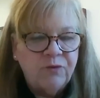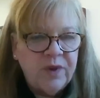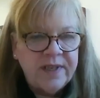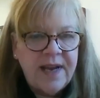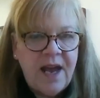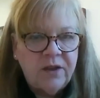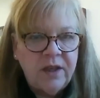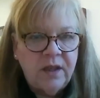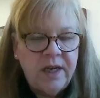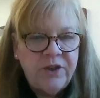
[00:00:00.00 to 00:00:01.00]
a risk
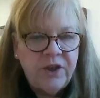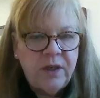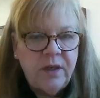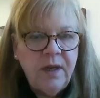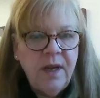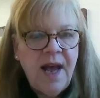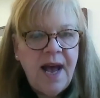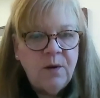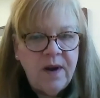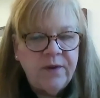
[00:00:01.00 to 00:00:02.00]
calculation.
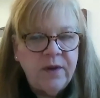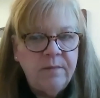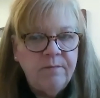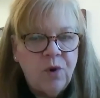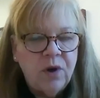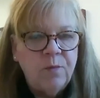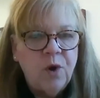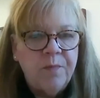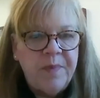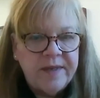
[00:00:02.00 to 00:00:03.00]
However, more and
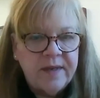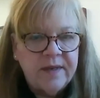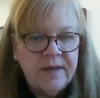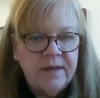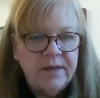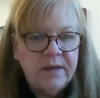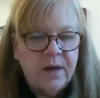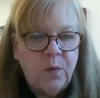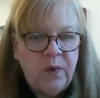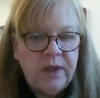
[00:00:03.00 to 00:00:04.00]
more businesses
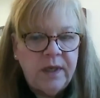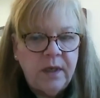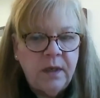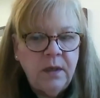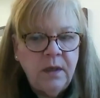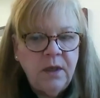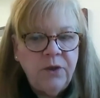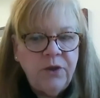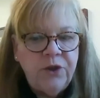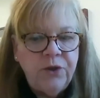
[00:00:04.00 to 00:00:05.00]
are willing
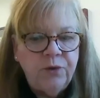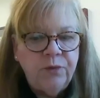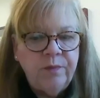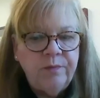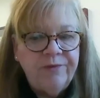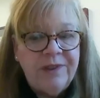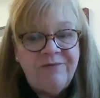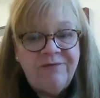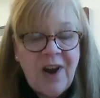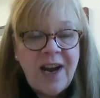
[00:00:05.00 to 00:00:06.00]
to,
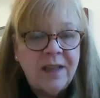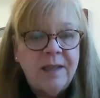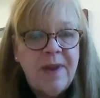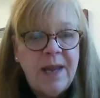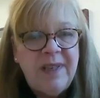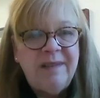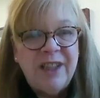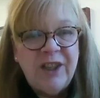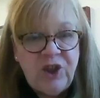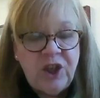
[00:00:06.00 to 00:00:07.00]
and frankly, maybe
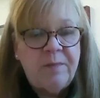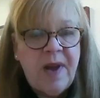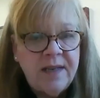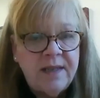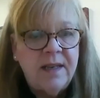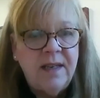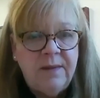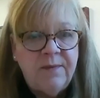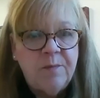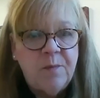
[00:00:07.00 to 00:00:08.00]
legitimize it
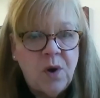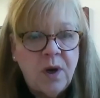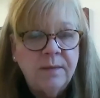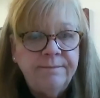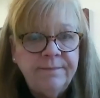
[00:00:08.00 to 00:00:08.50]
even more.